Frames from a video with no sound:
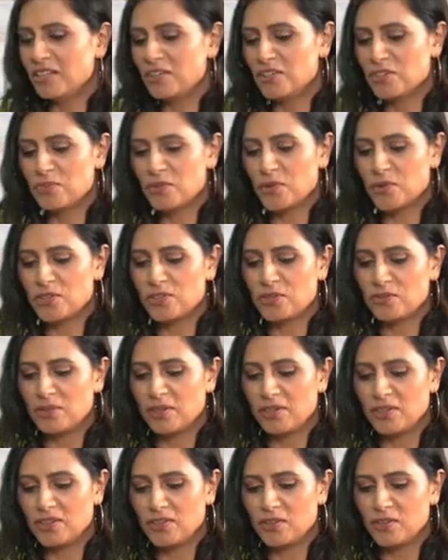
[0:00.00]

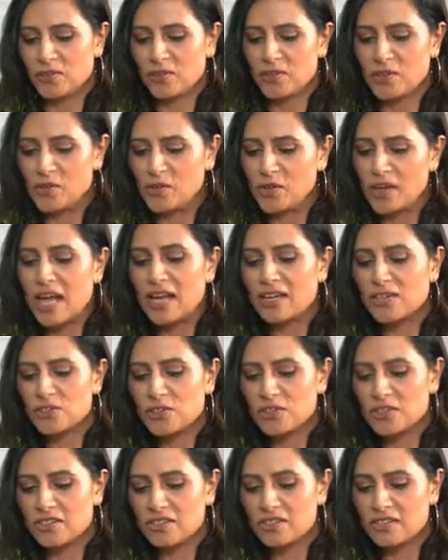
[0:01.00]
responsibility of our own
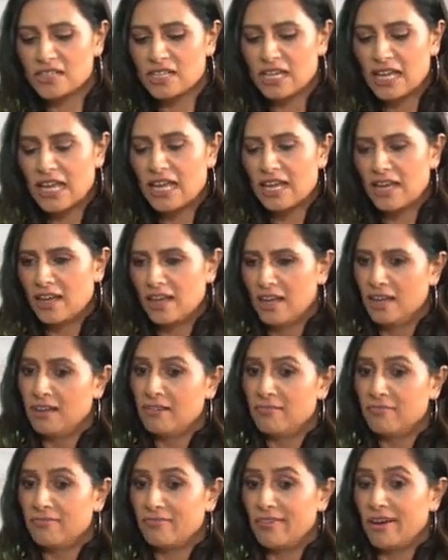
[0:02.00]
actions,
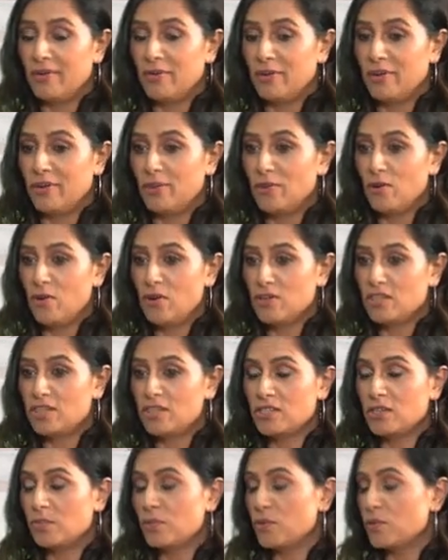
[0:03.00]
our thoughts. I
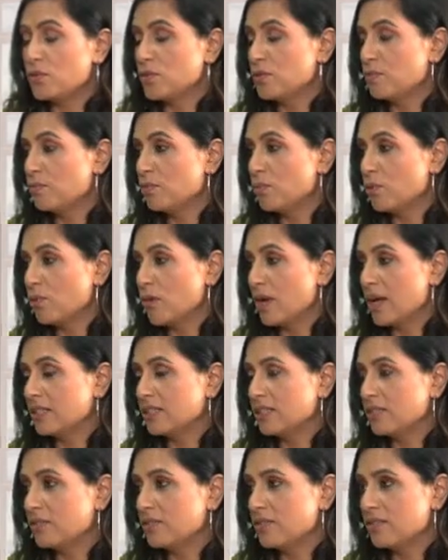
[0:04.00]
suppose
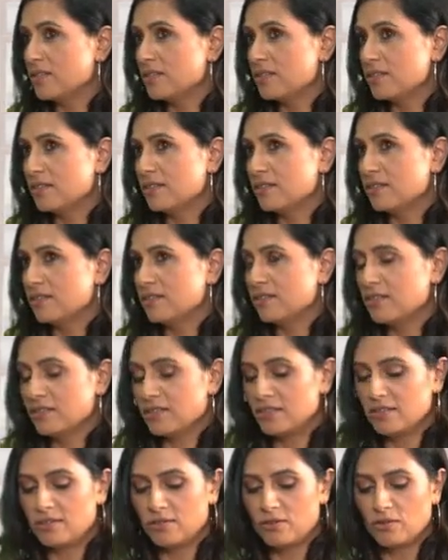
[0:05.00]
proactive is
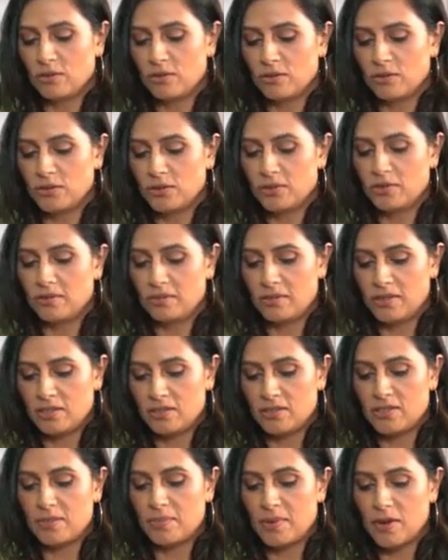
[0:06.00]
also,
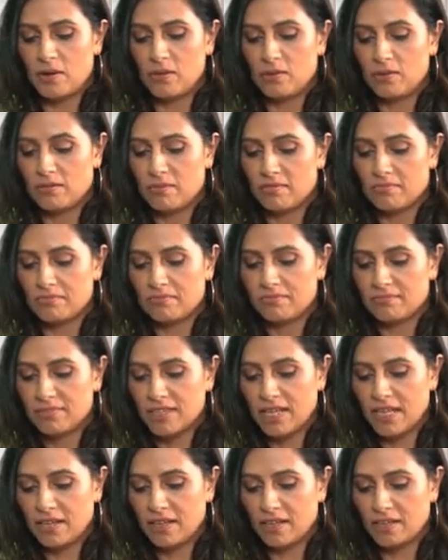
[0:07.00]
it's about
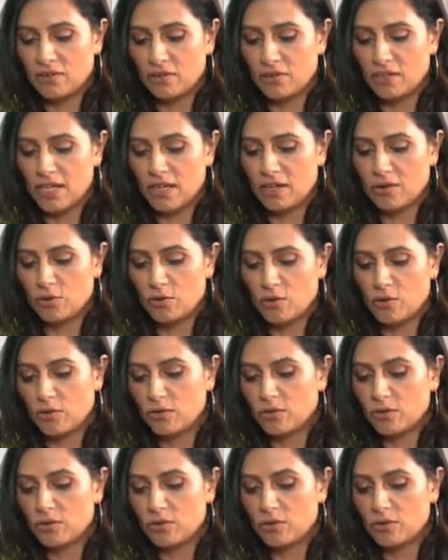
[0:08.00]
taking
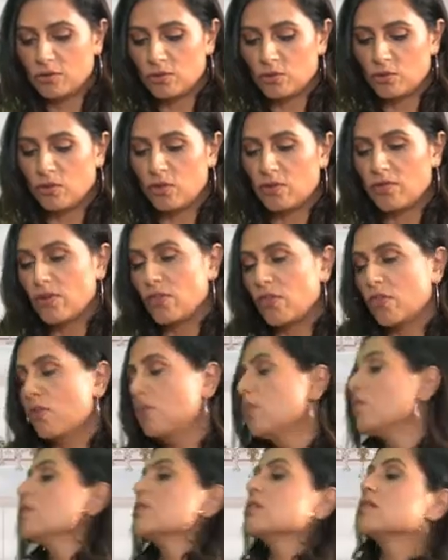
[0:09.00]
control of our
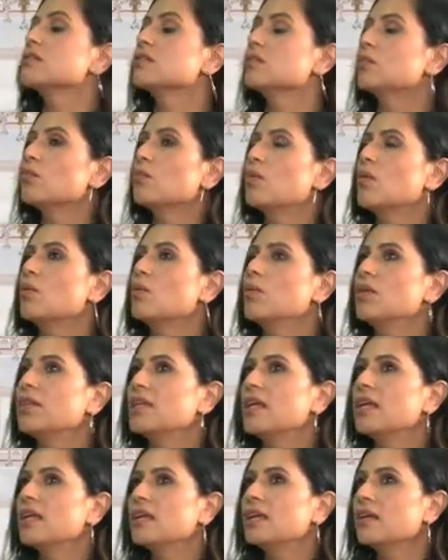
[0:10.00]
thoughts, that what we
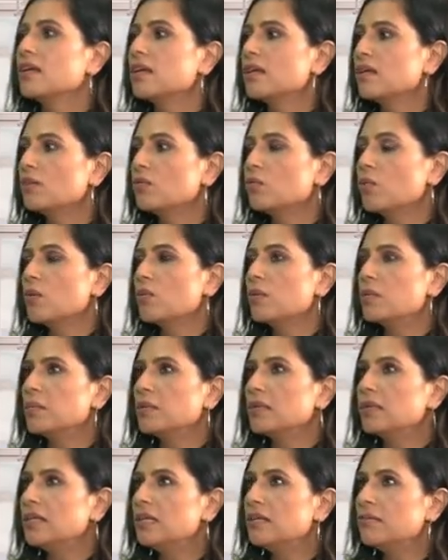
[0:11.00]
think and what we
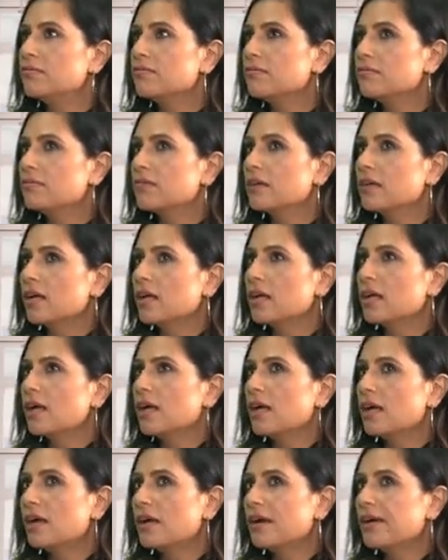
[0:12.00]
believe.
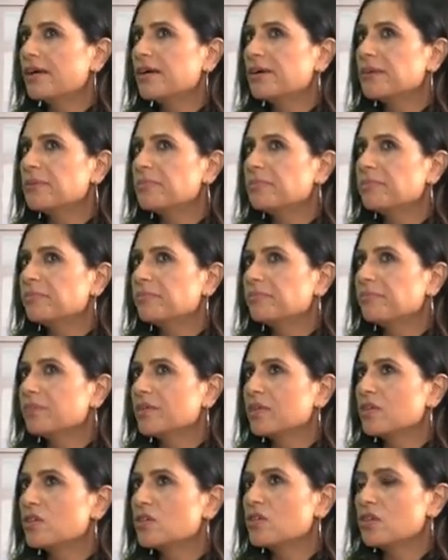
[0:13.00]

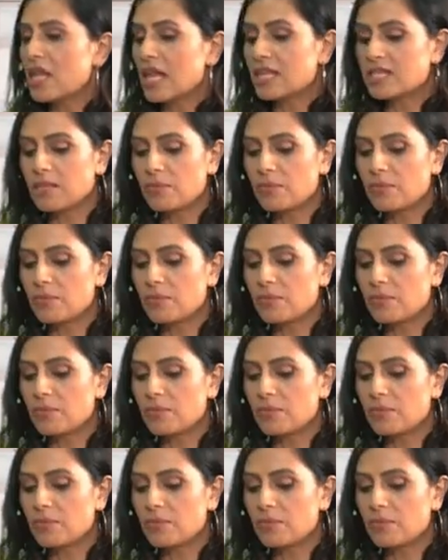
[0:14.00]
So that's